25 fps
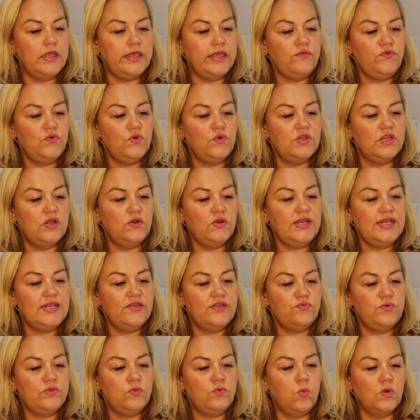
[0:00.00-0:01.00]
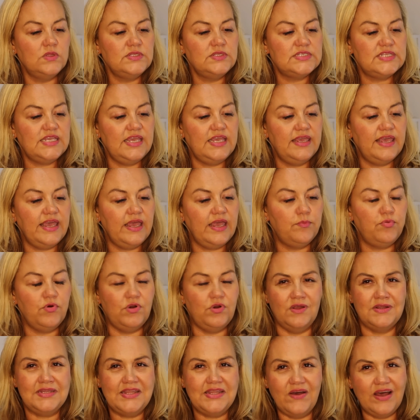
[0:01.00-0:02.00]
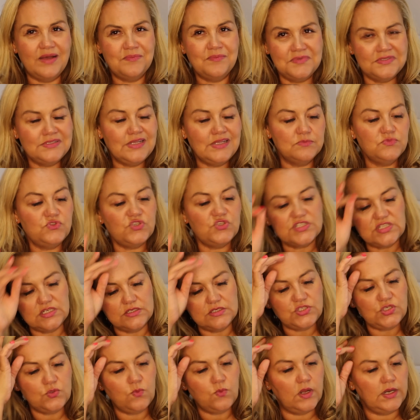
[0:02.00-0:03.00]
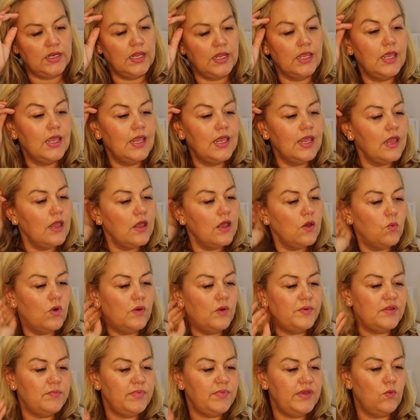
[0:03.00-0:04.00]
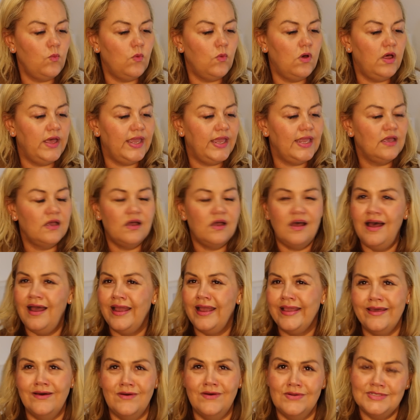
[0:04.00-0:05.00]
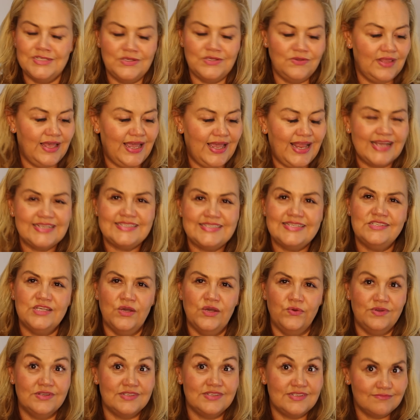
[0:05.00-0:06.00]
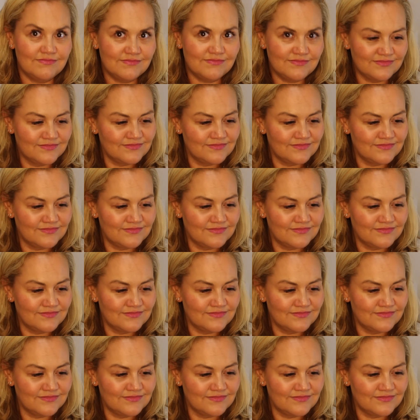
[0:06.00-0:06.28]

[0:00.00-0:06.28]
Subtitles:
if you could only live with one skincare product, now I'm just going to do one, what would it be and why? Oh, I can't do that. Acid toners.